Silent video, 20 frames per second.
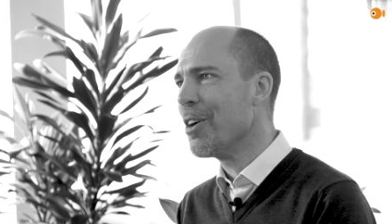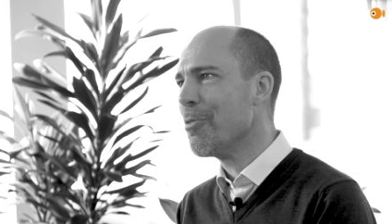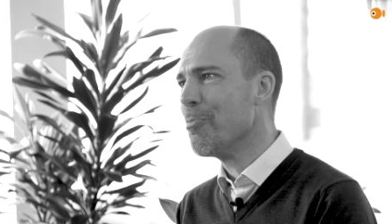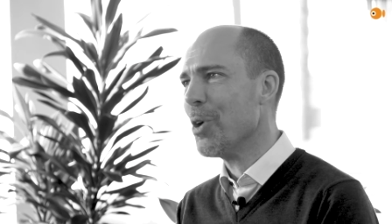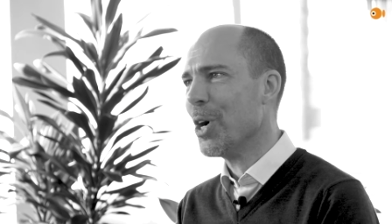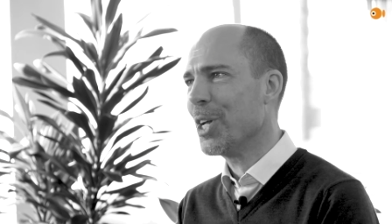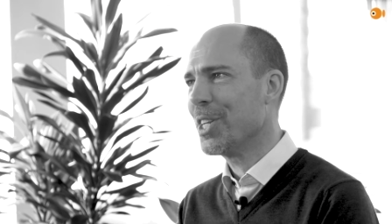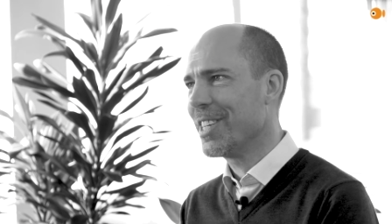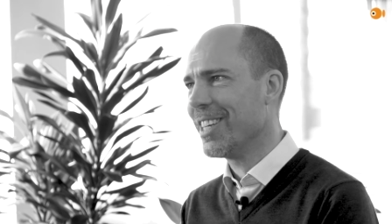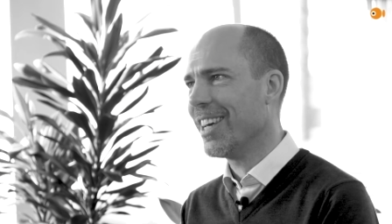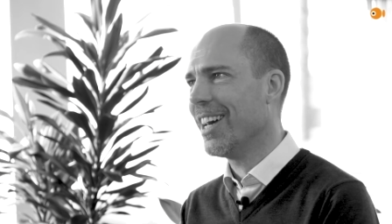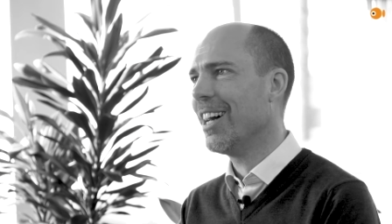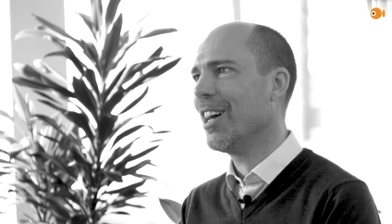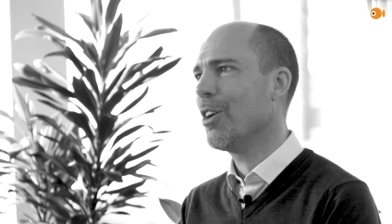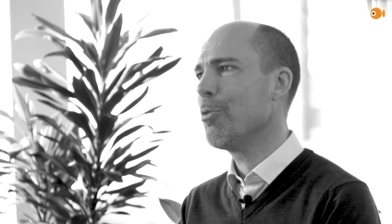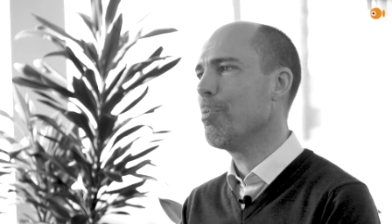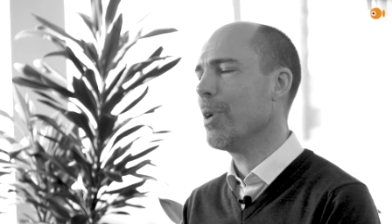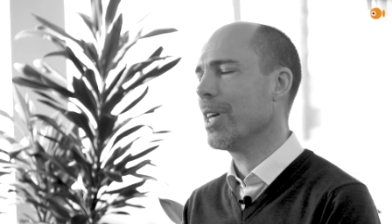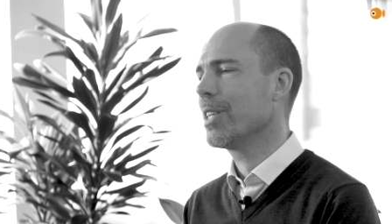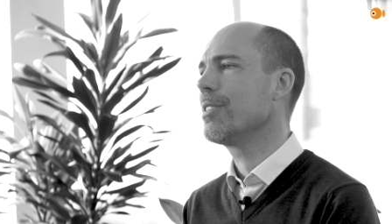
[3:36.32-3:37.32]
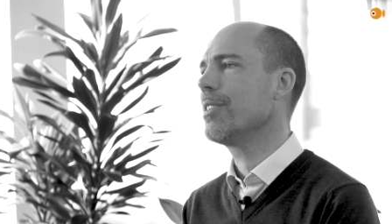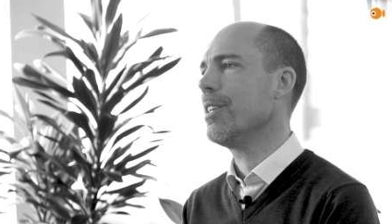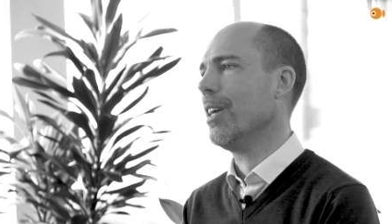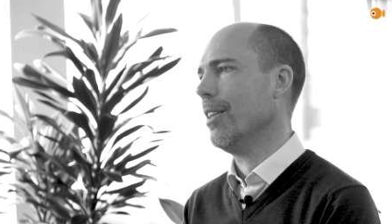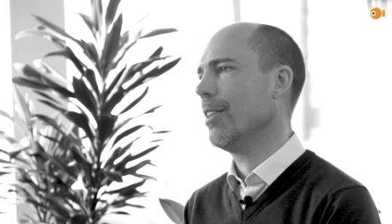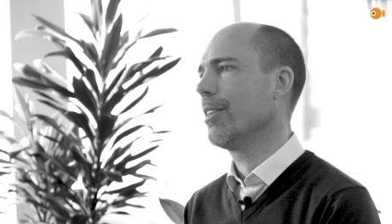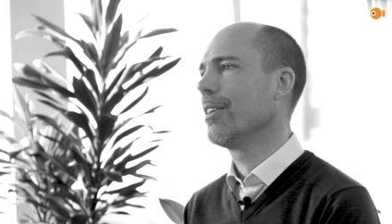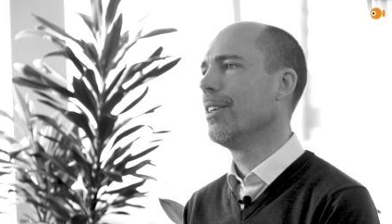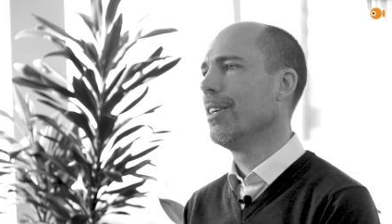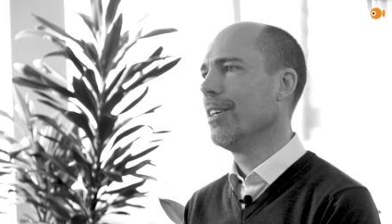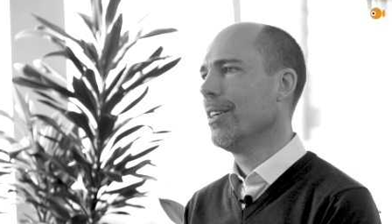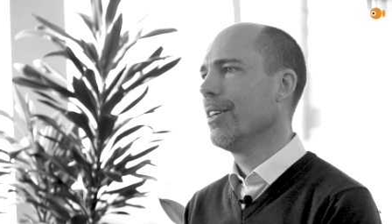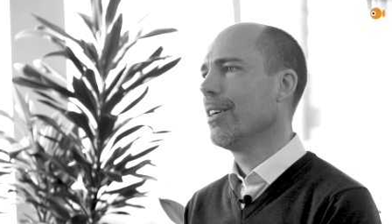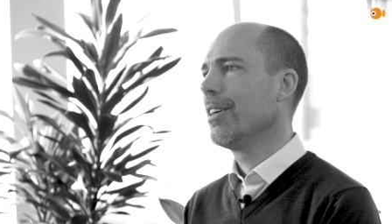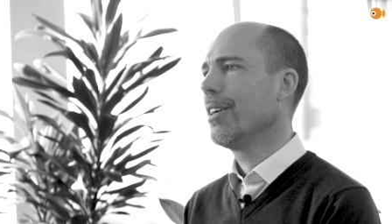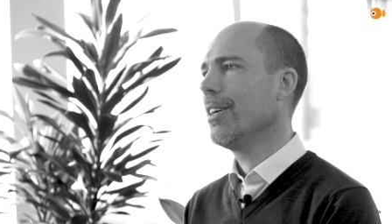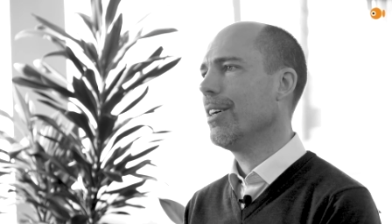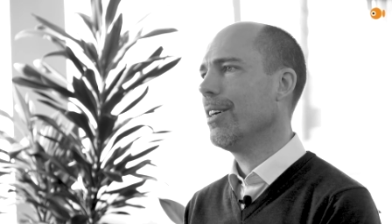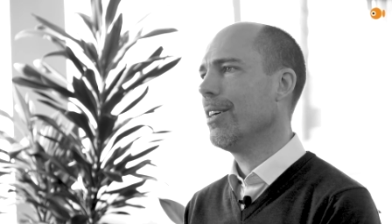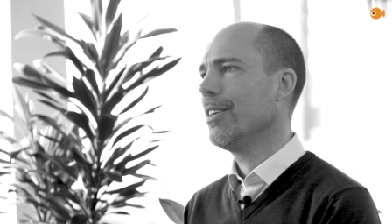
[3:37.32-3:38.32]
yeah. but uh, but still,
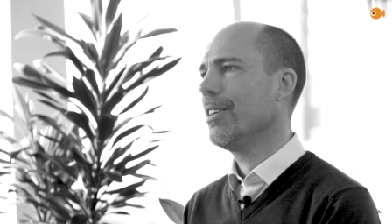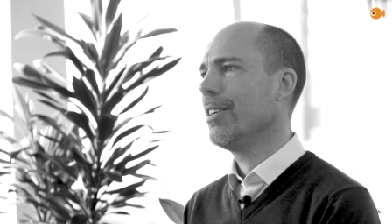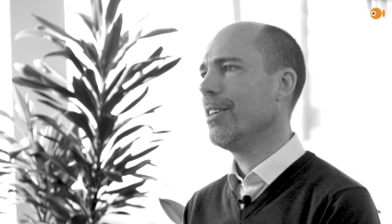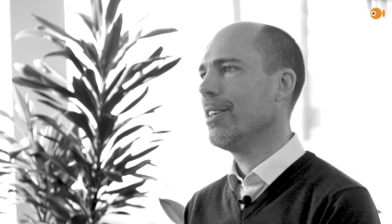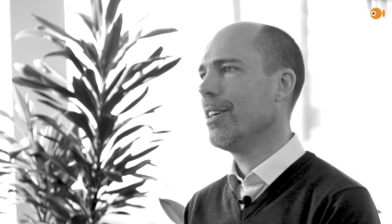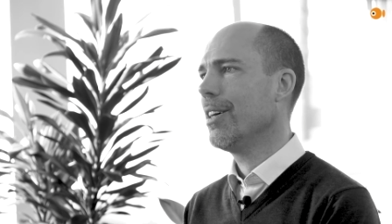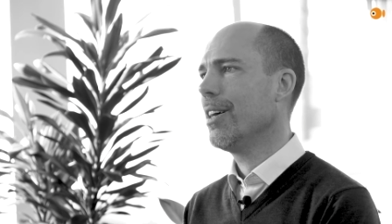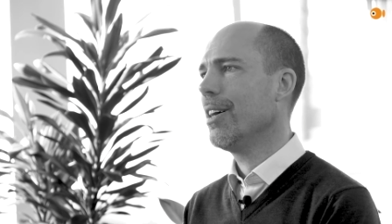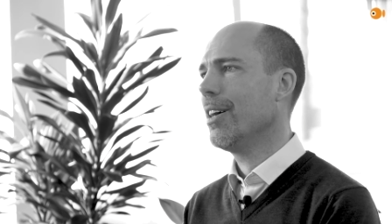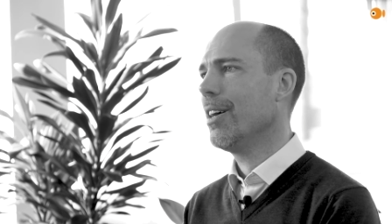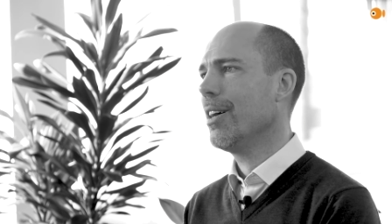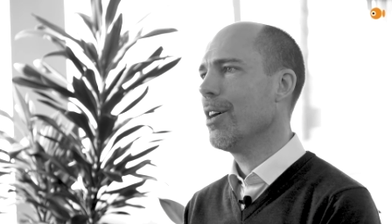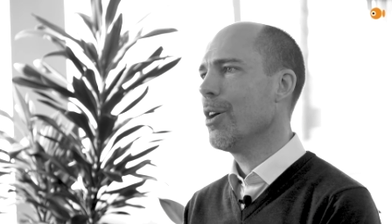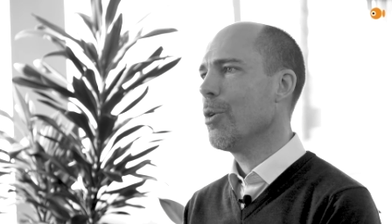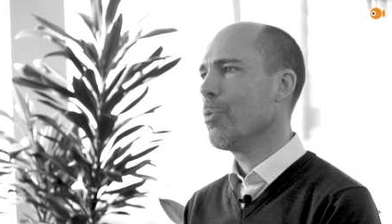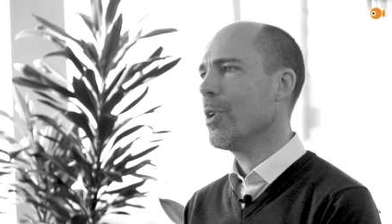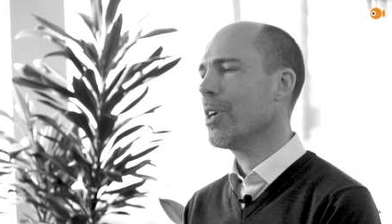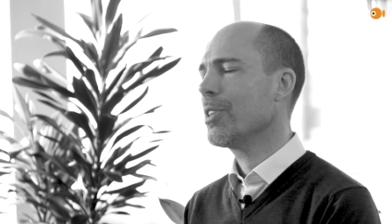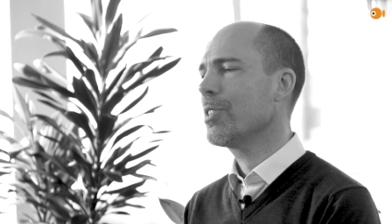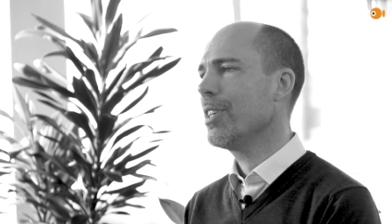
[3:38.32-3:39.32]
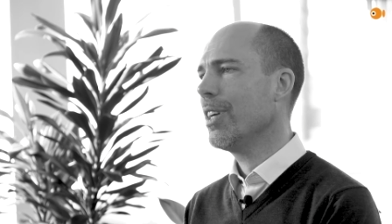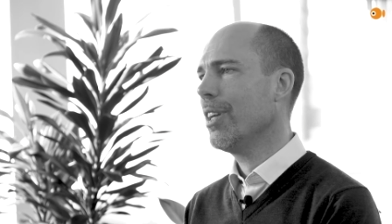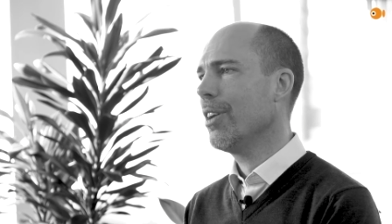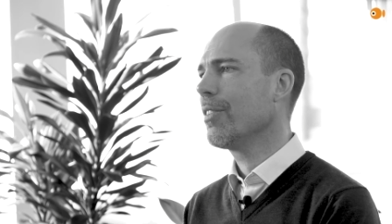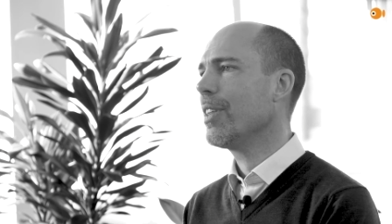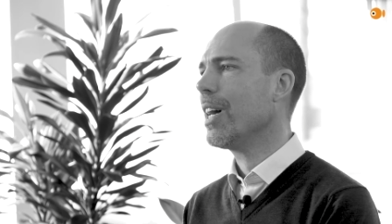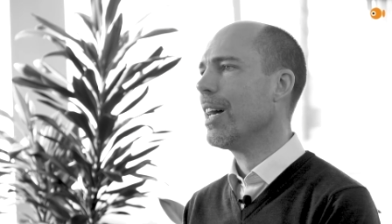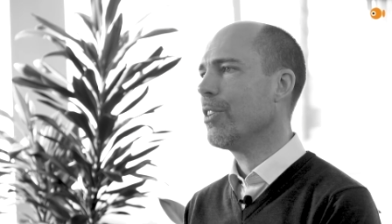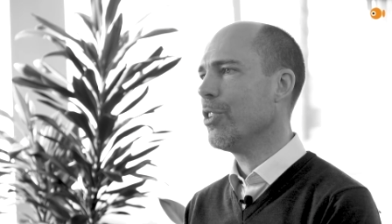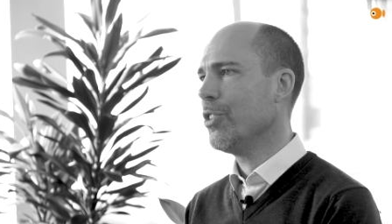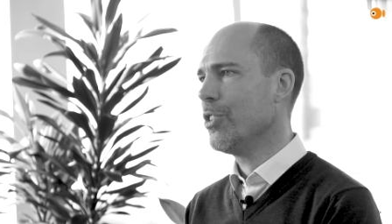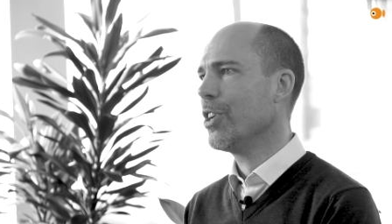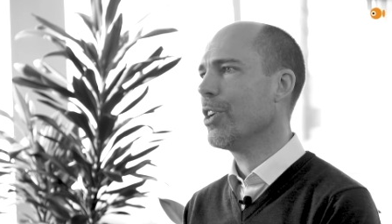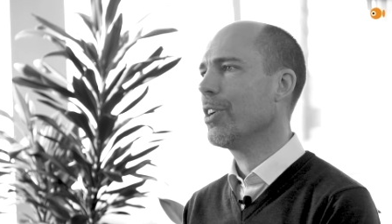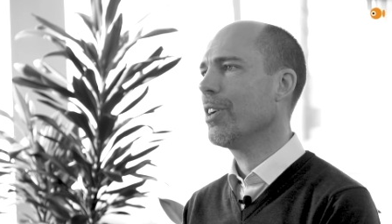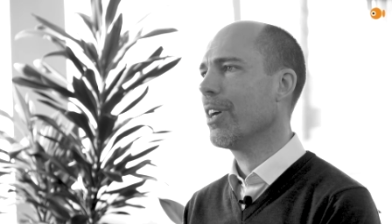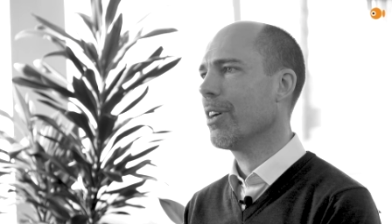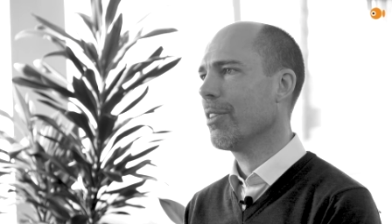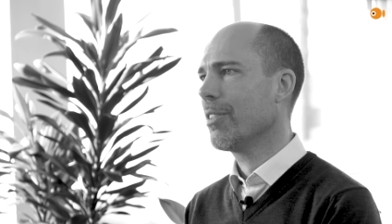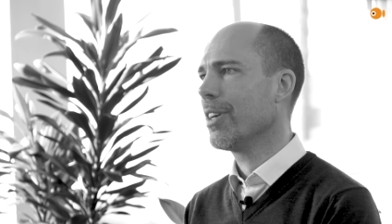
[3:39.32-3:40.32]
and uh, we are still on that
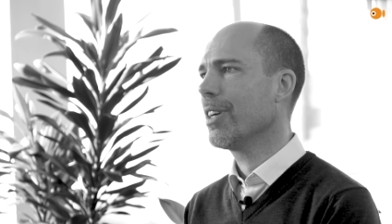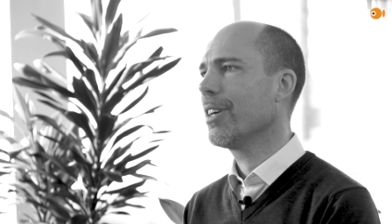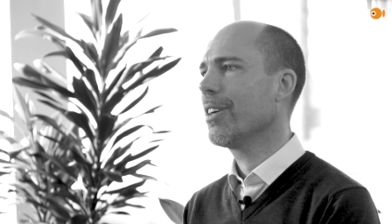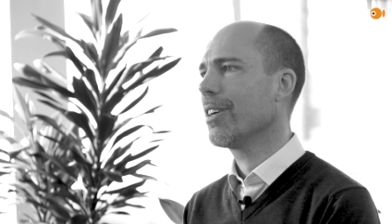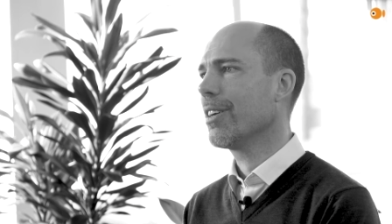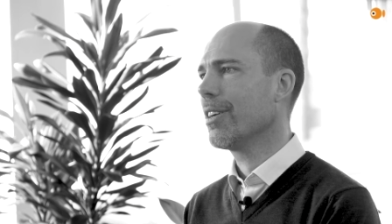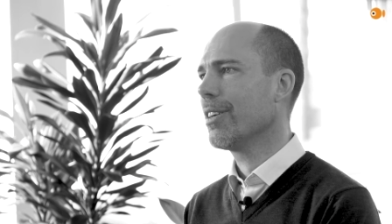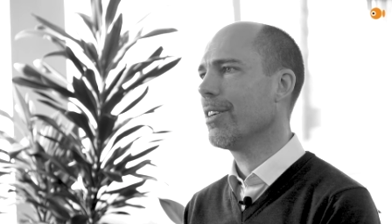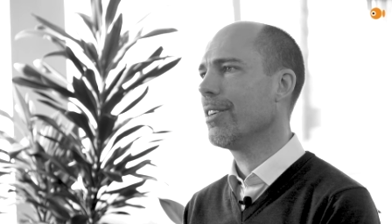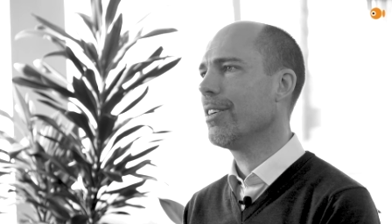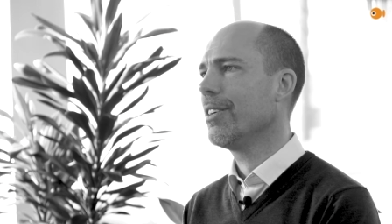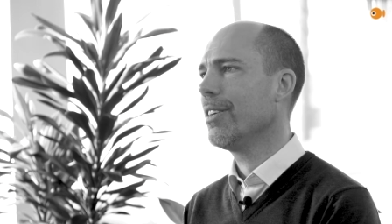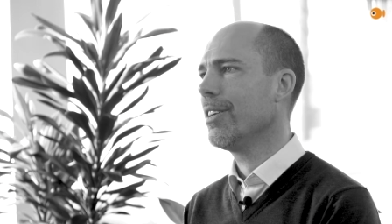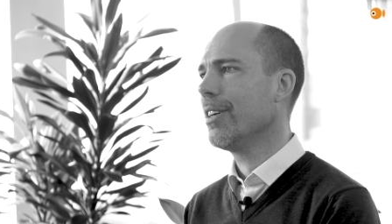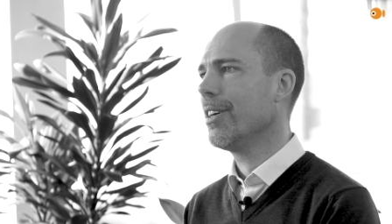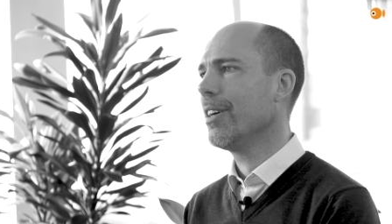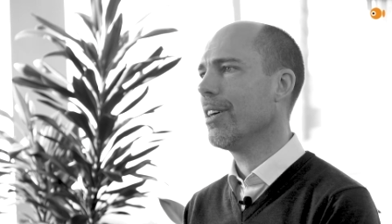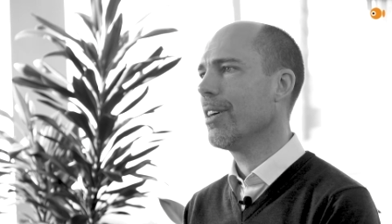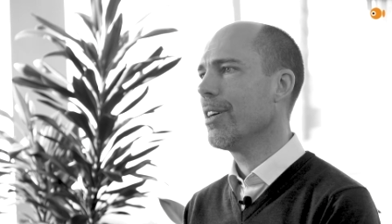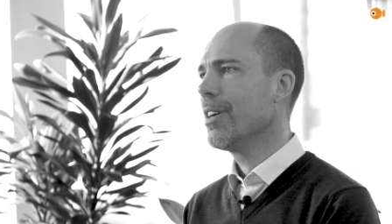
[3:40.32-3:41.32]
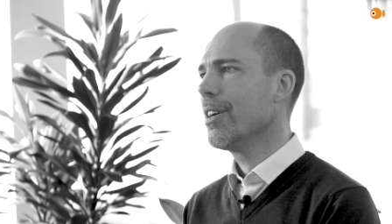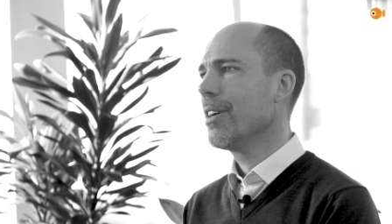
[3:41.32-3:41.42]
journey, I think, and. Yeah.